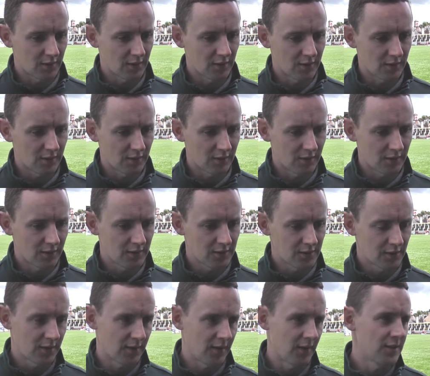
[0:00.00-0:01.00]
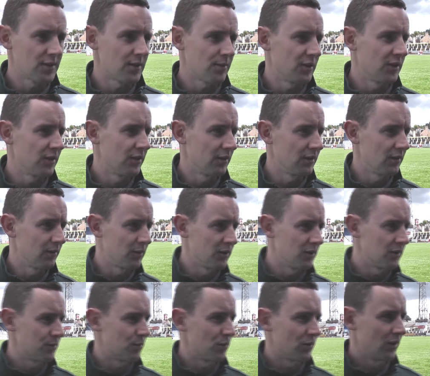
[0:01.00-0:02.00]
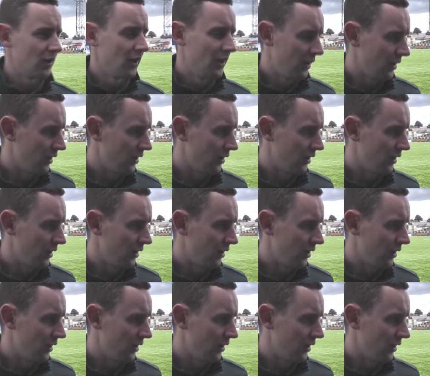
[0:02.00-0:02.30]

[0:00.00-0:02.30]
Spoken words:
It's a testament to him that